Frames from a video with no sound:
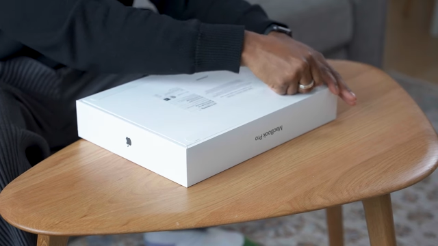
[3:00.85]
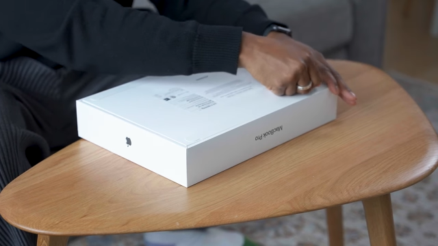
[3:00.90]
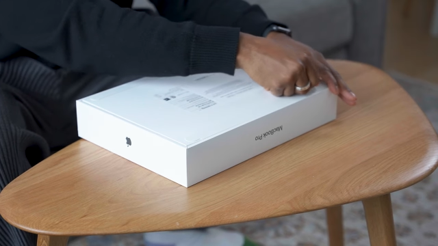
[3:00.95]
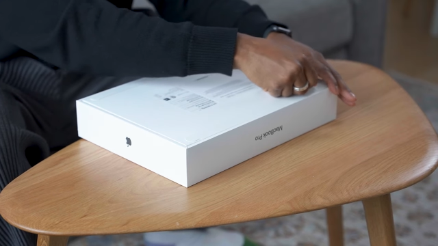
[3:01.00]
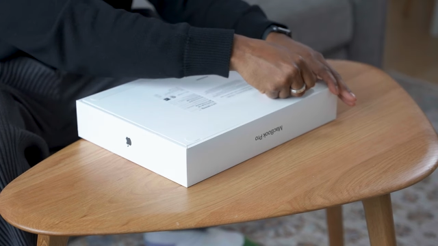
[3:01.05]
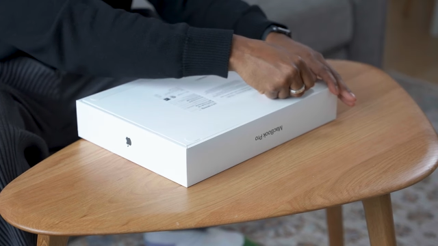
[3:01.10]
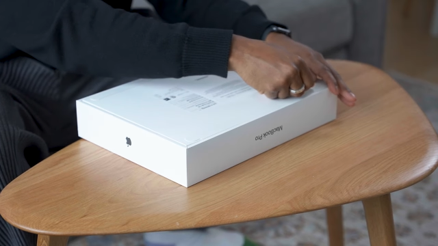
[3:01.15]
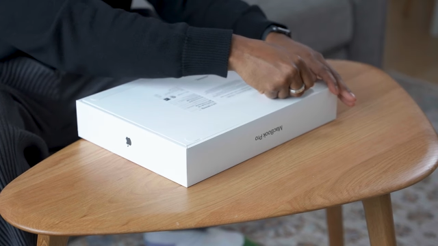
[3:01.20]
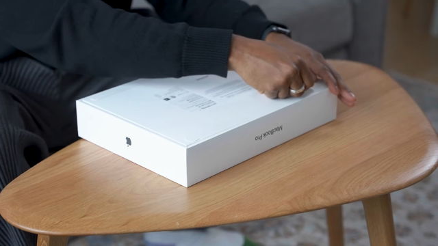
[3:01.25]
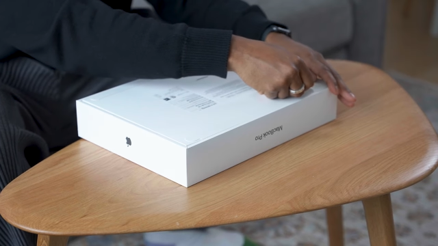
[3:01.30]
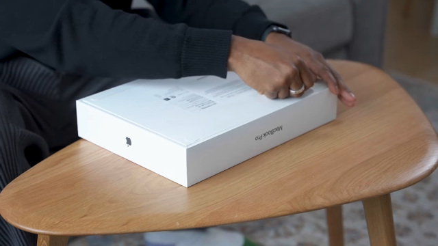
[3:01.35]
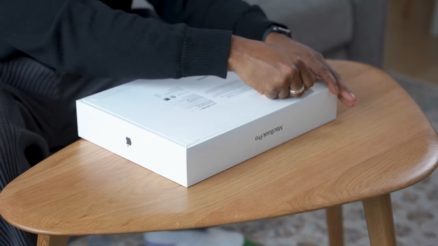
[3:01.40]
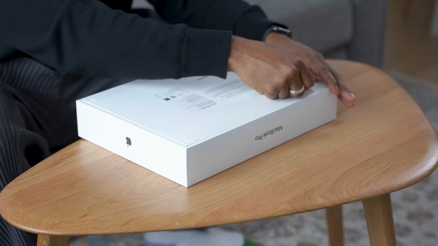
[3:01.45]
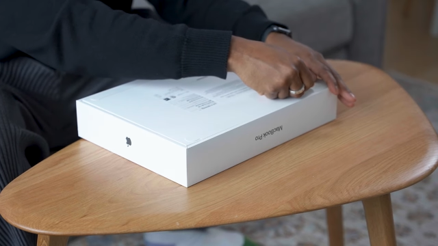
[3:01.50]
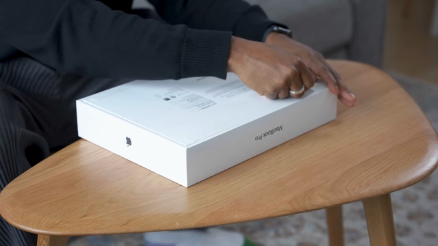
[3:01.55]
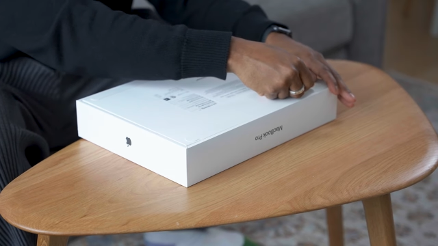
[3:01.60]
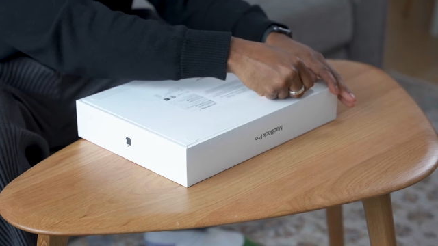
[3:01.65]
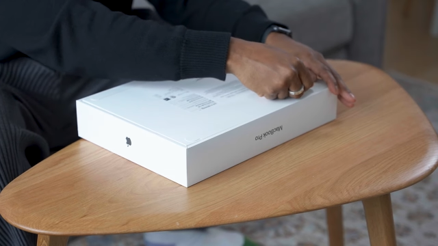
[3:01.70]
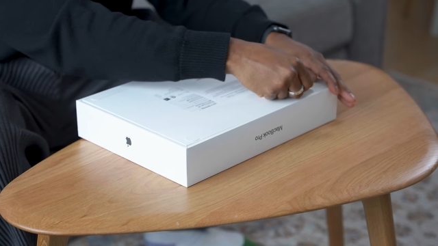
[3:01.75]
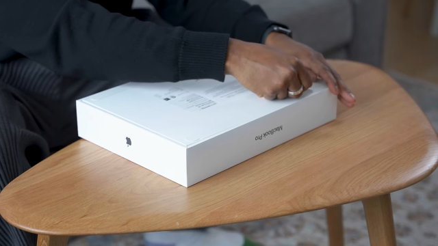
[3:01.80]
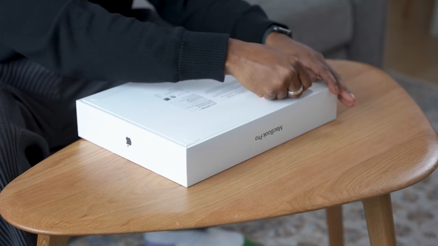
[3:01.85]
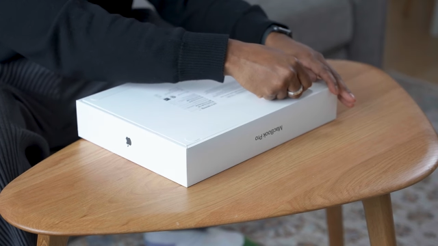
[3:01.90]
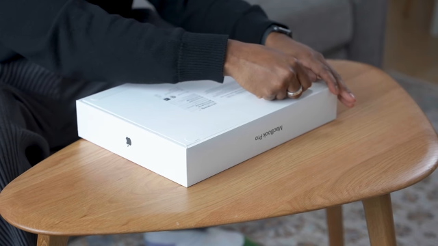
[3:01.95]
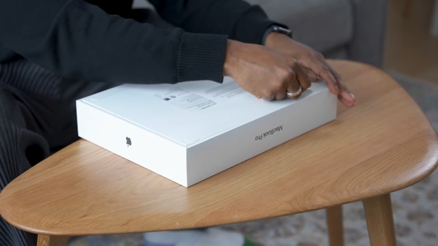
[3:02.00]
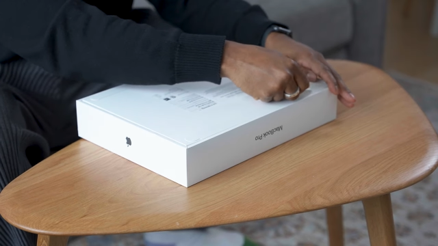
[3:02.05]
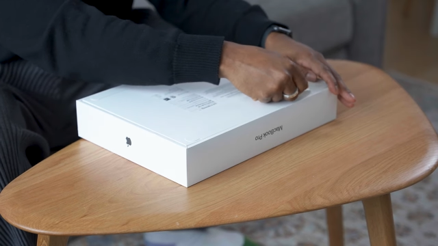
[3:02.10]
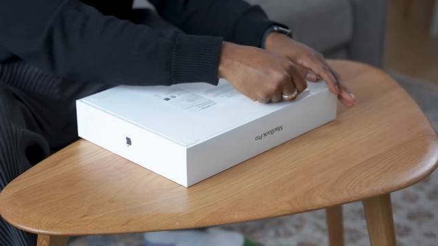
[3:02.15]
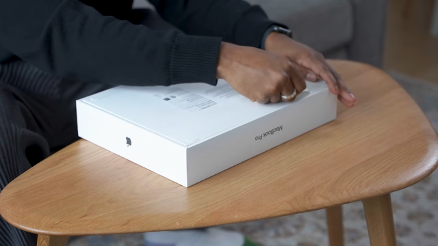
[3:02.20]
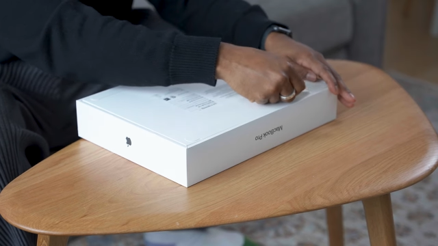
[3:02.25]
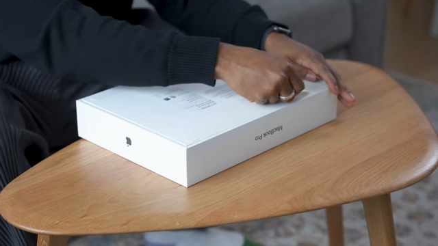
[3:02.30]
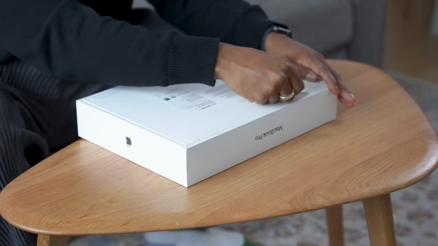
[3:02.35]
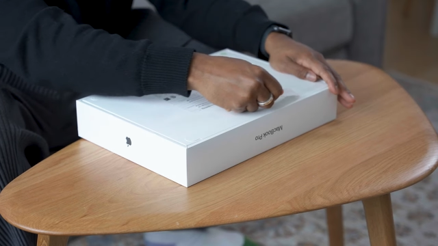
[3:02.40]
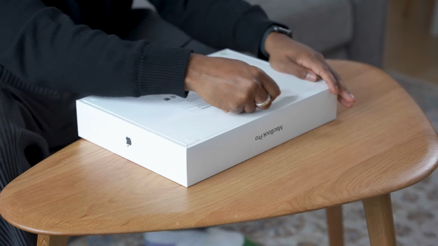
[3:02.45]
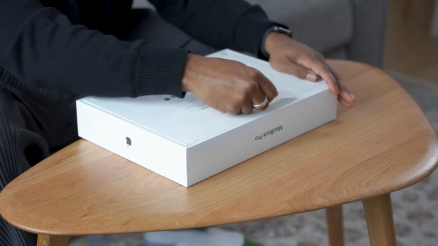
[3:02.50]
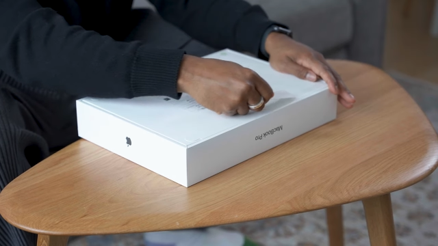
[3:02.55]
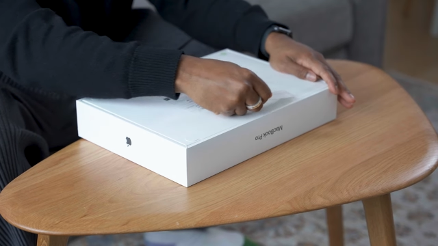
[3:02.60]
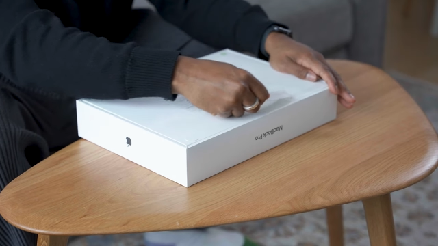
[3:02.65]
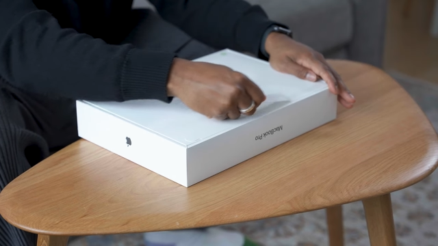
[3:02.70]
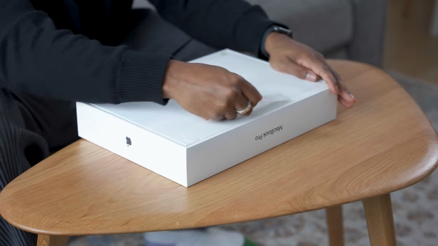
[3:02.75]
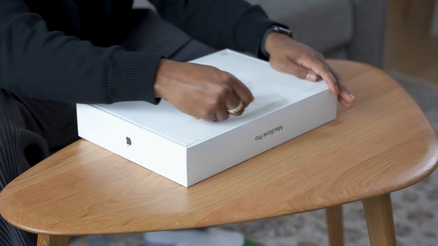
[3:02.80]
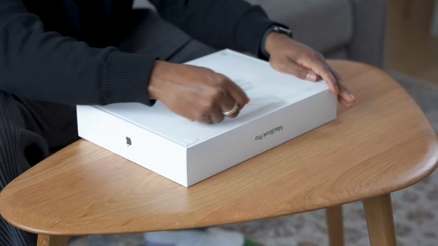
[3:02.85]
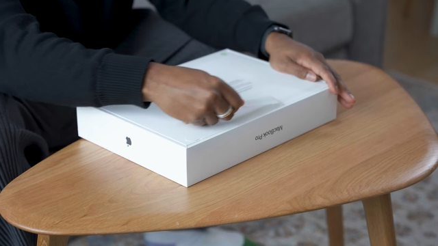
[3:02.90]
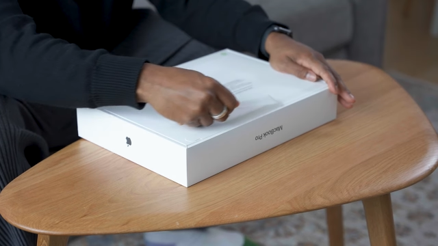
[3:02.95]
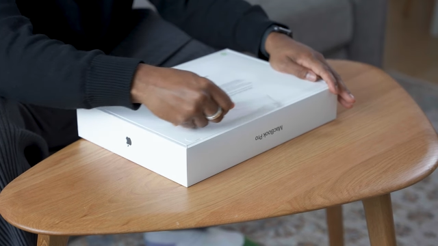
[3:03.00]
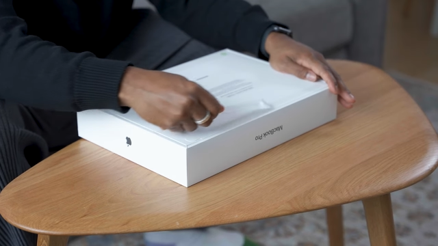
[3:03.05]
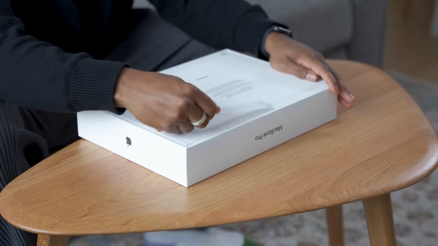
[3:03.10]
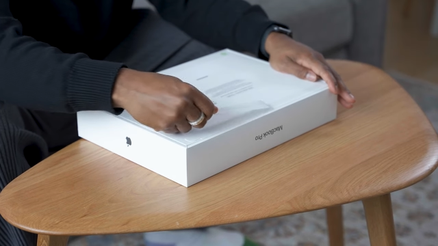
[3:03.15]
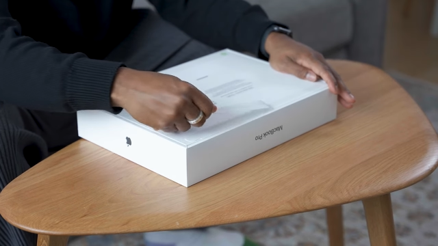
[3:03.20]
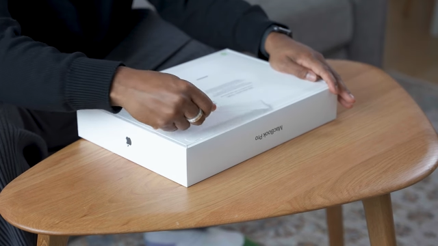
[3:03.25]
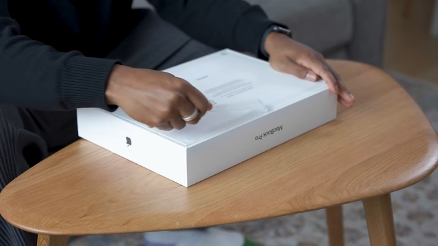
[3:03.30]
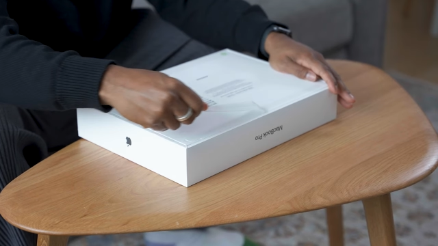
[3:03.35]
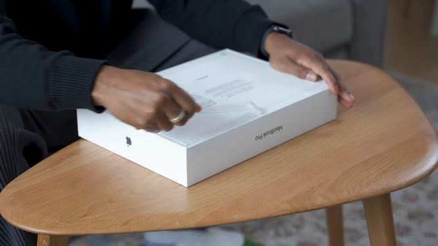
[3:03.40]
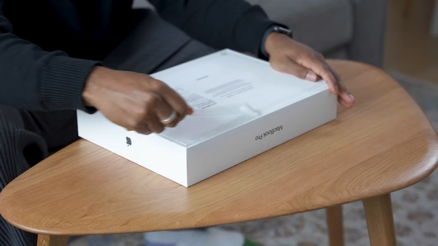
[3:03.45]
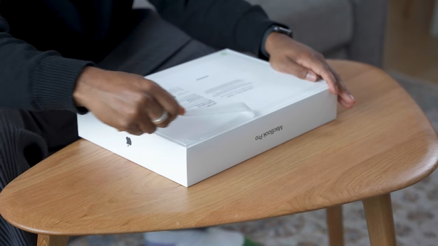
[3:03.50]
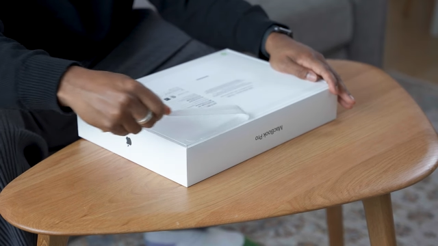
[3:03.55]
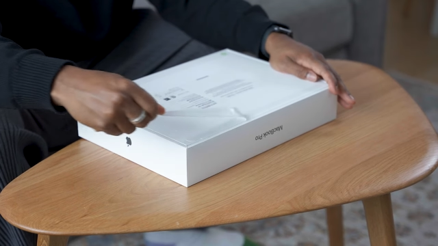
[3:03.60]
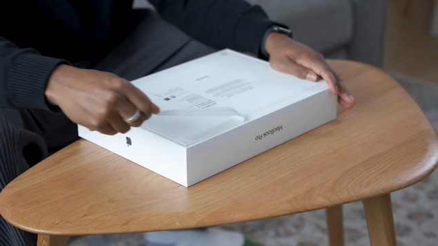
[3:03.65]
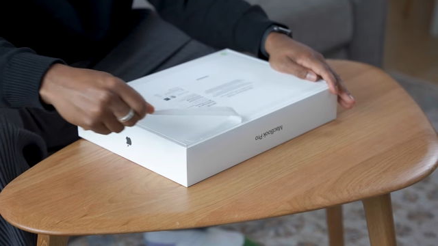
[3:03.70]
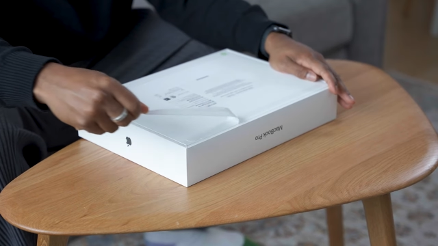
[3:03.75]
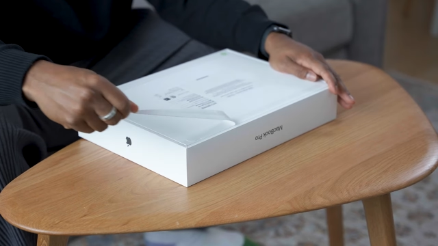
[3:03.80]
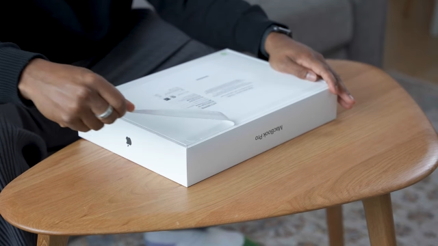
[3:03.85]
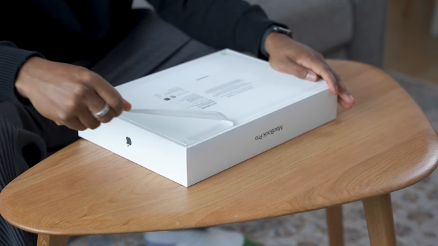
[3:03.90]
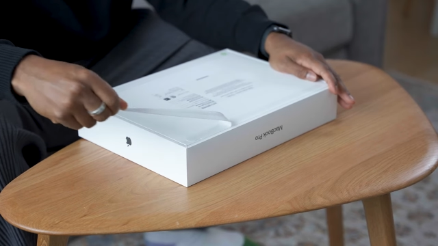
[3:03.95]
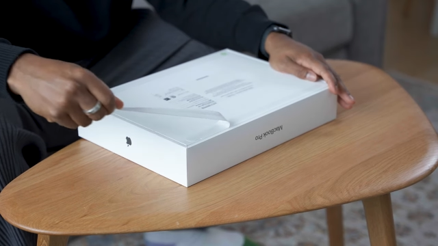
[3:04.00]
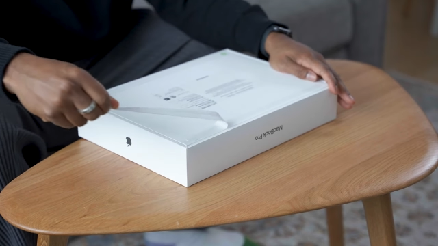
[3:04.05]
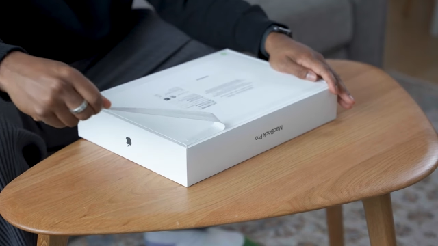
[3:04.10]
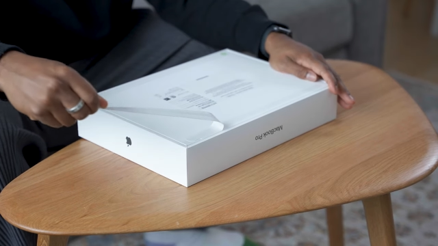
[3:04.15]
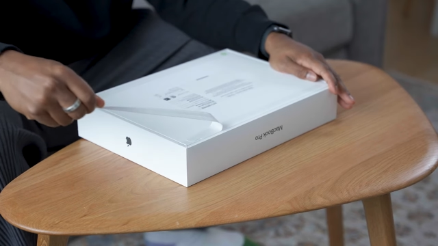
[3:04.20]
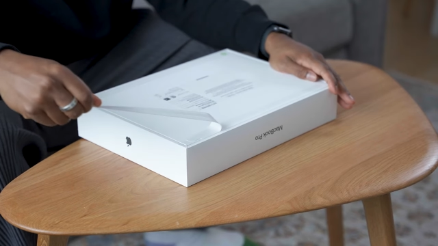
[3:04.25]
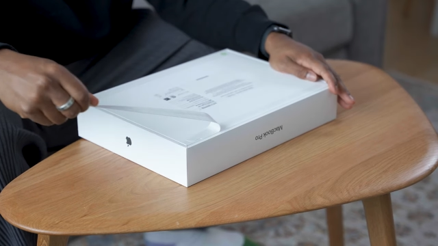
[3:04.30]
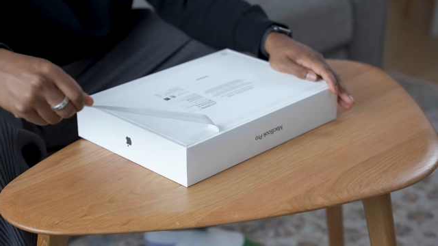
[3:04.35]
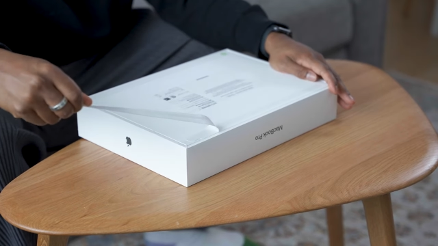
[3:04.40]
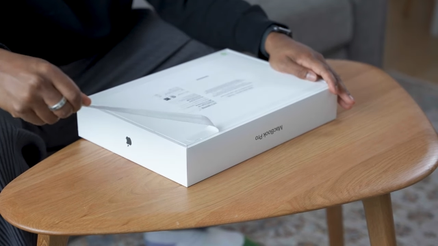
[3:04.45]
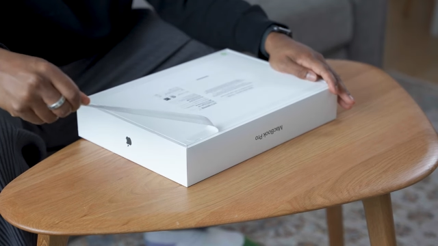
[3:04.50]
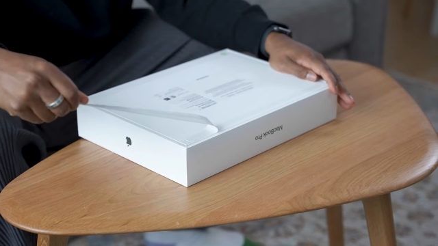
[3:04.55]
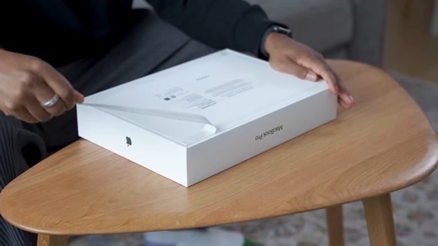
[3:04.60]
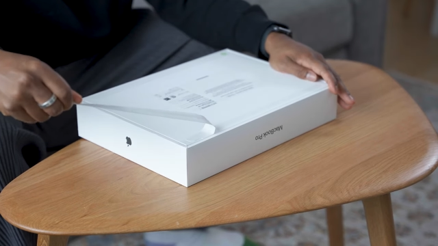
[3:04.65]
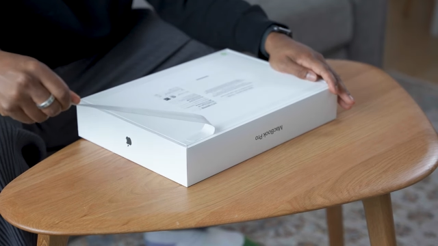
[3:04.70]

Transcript: [unreadable: no face in view]